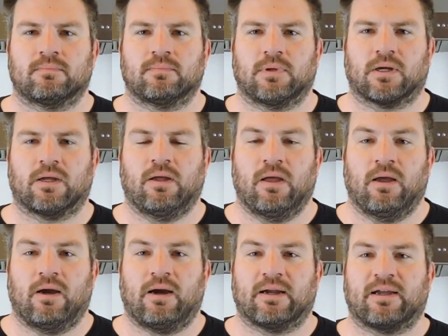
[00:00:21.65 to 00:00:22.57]
Okay,
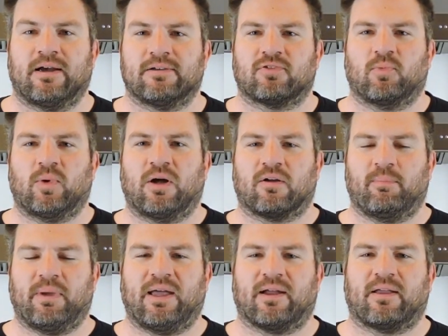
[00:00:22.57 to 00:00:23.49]
alright guys, so welcome
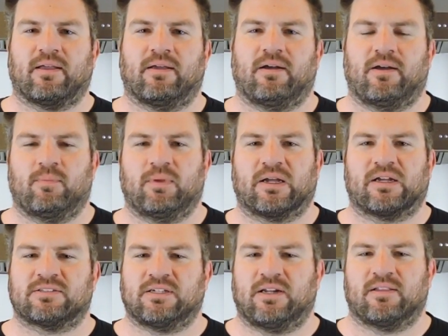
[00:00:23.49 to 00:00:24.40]
back. Like I
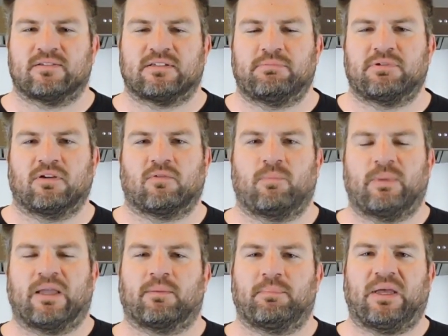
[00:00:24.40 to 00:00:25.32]
said, on this episode we're
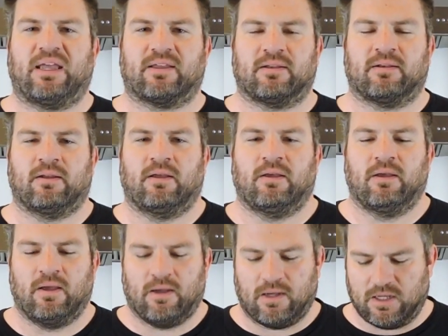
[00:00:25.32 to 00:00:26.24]
making bacon.
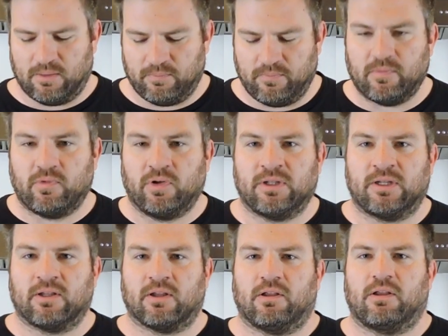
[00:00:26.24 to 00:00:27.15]

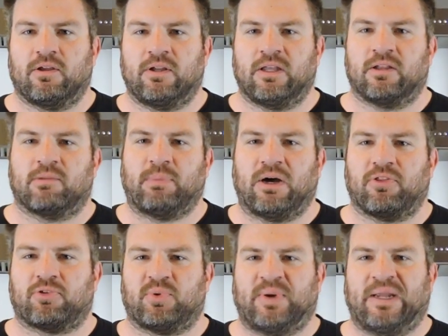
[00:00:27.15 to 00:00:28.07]
Really, you need
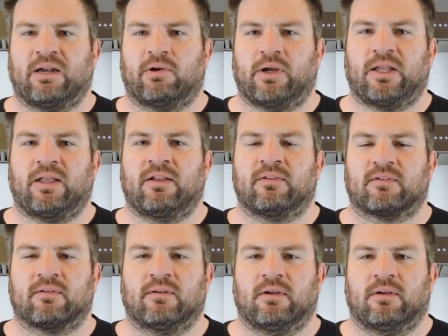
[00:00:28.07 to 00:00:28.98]
about 3
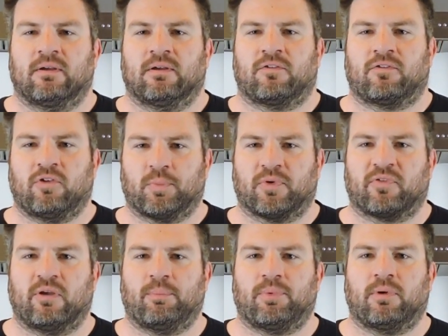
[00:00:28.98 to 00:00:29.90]
ingredients. Super
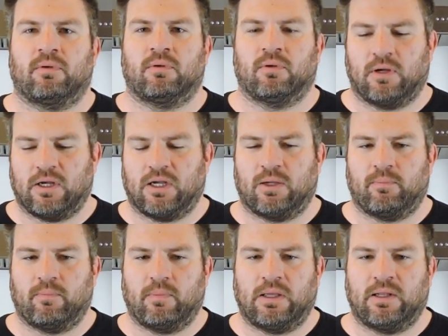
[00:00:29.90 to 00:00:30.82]
simple,
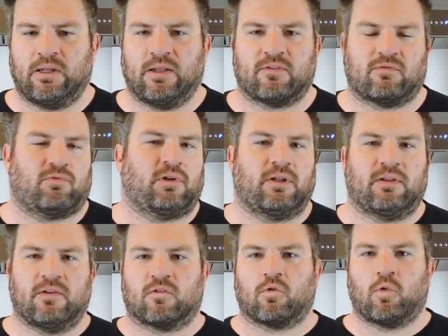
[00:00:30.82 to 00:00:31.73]
and it's really
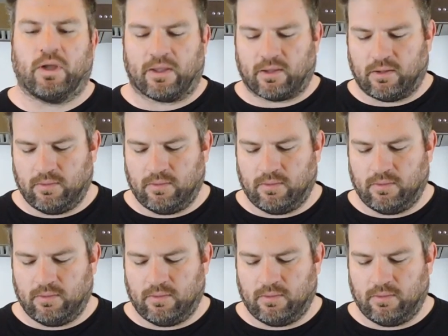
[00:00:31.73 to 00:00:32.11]
this quick.